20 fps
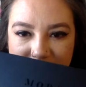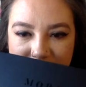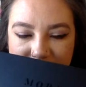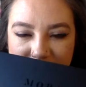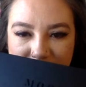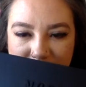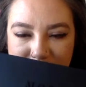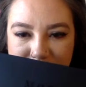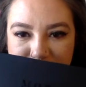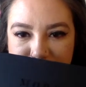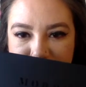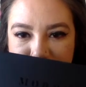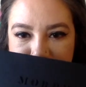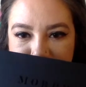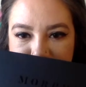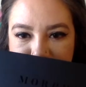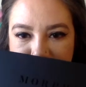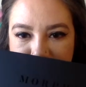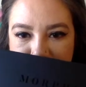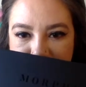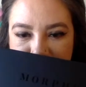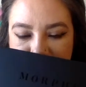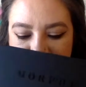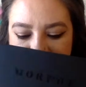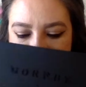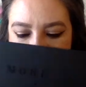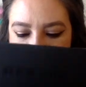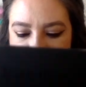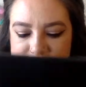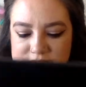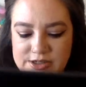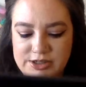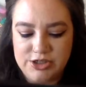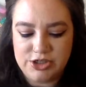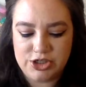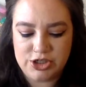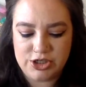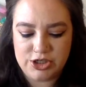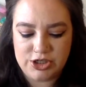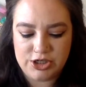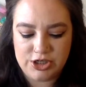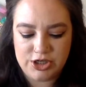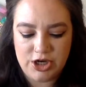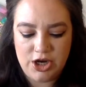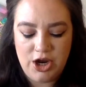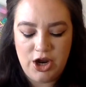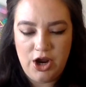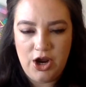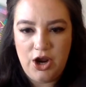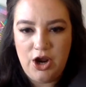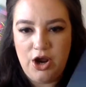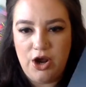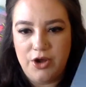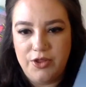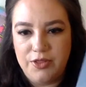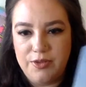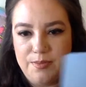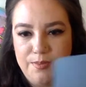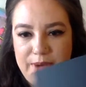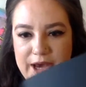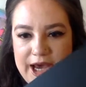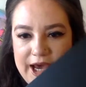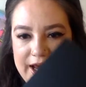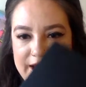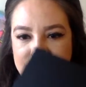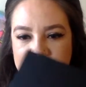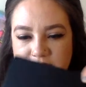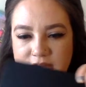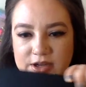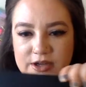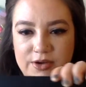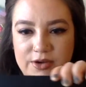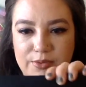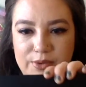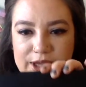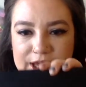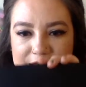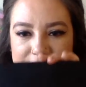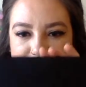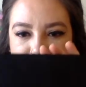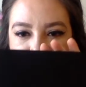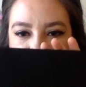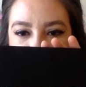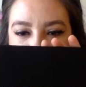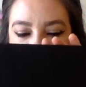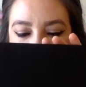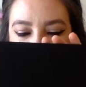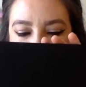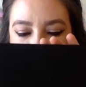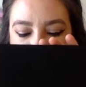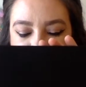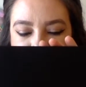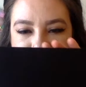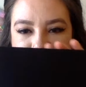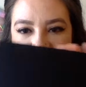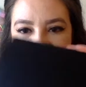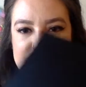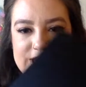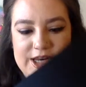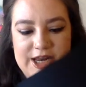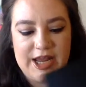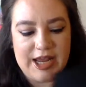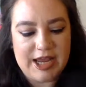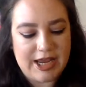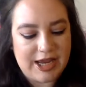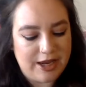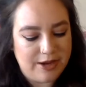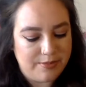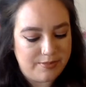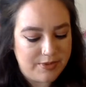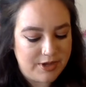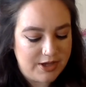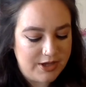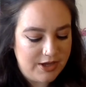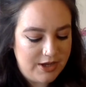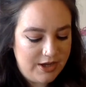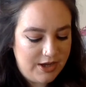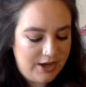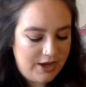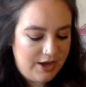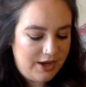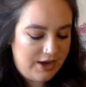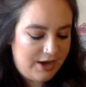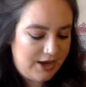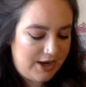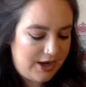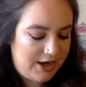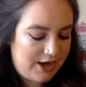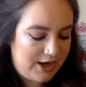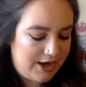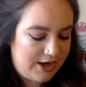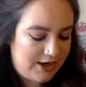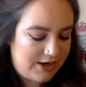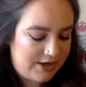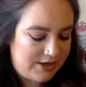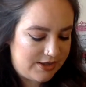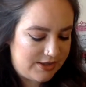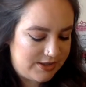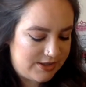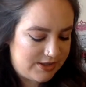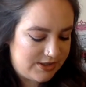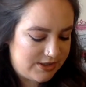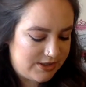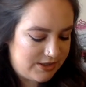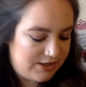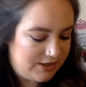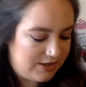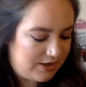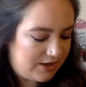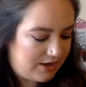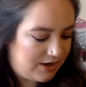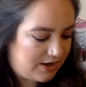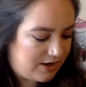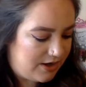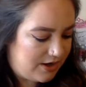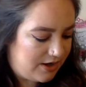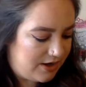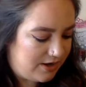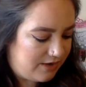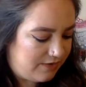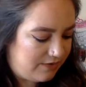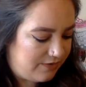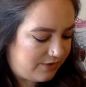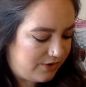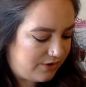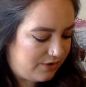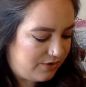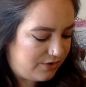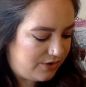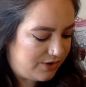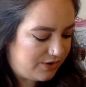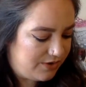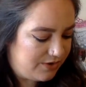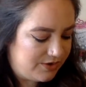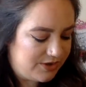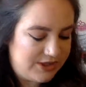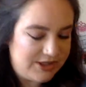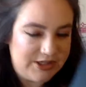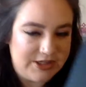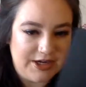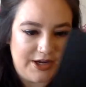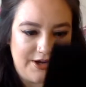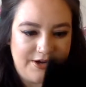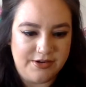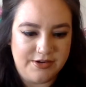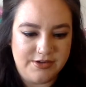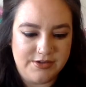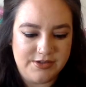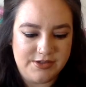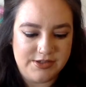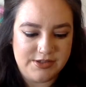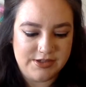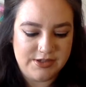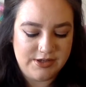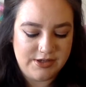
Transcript: Got James Charles's signature. On the back, we have just the name and a few other details.